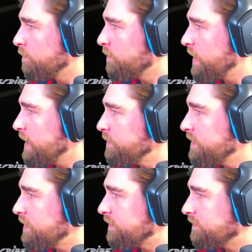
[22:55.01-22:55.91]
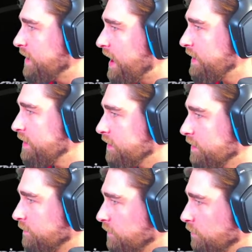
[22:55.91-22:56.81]
Maybe it's not
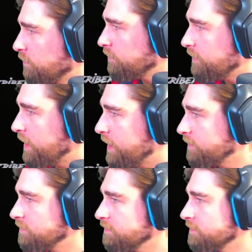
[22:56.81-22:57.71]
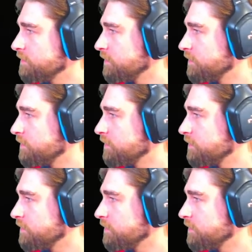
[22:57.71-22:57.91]
here. Settings.